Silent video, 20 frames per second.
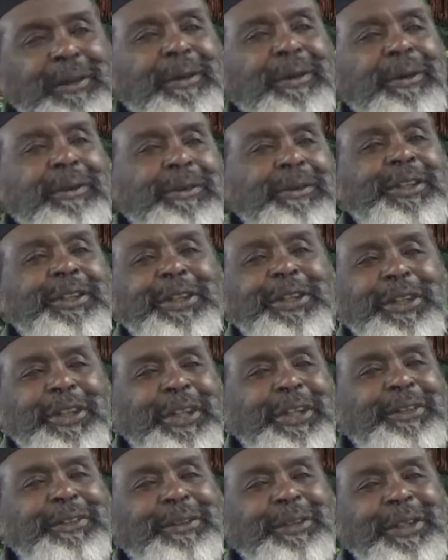I was in the
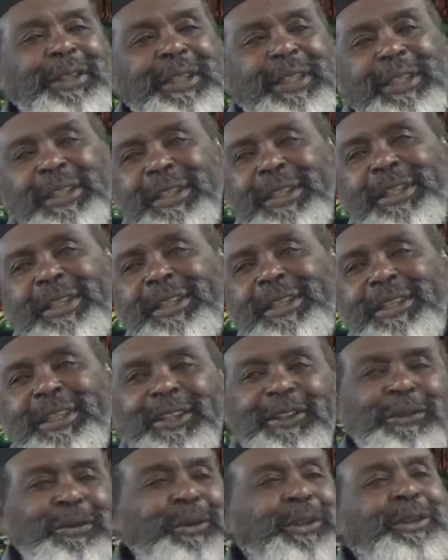country.
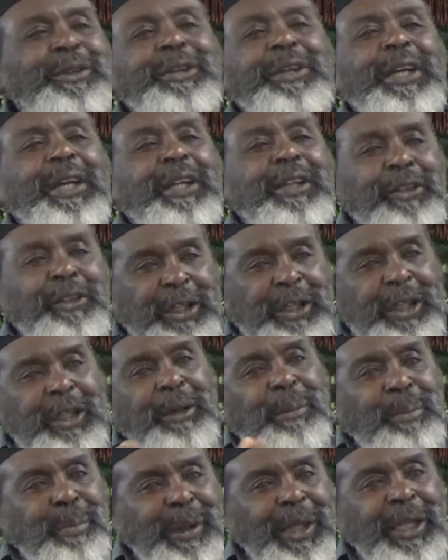That's where you got you had a
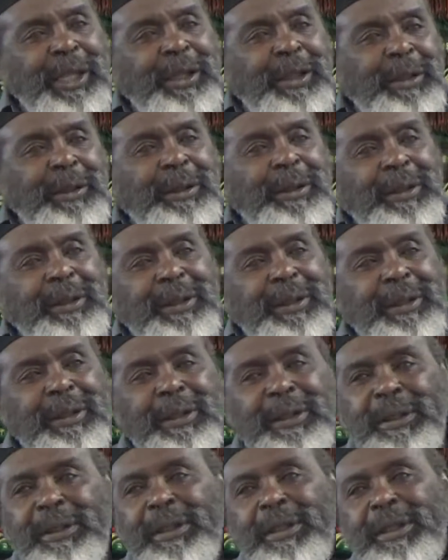pail,
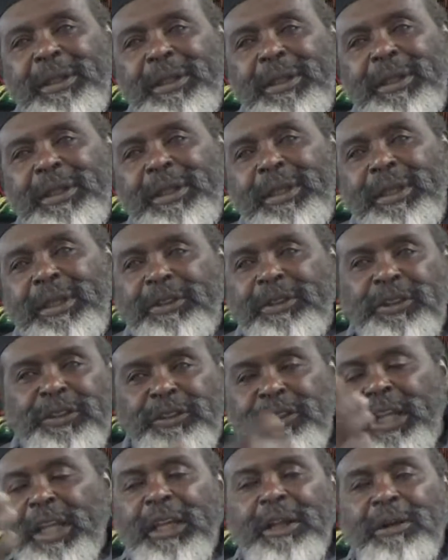
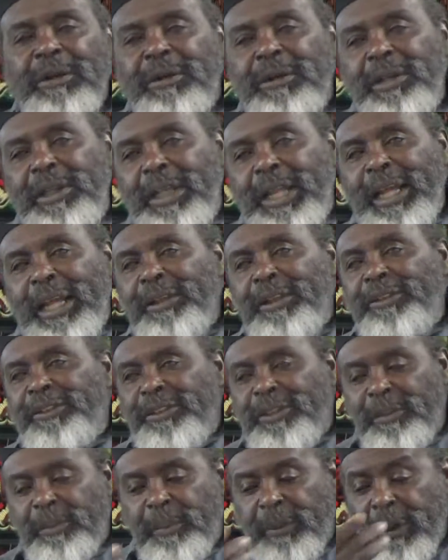just like on Little House
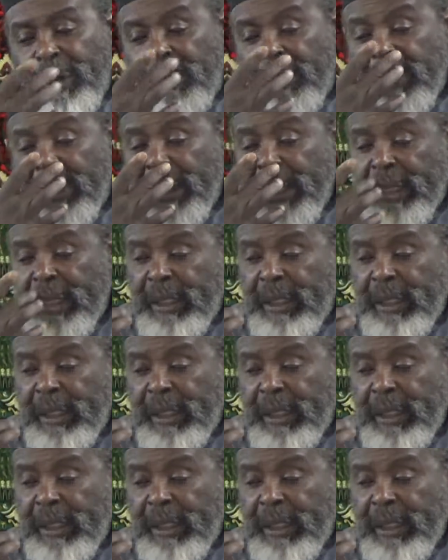of the Prairie.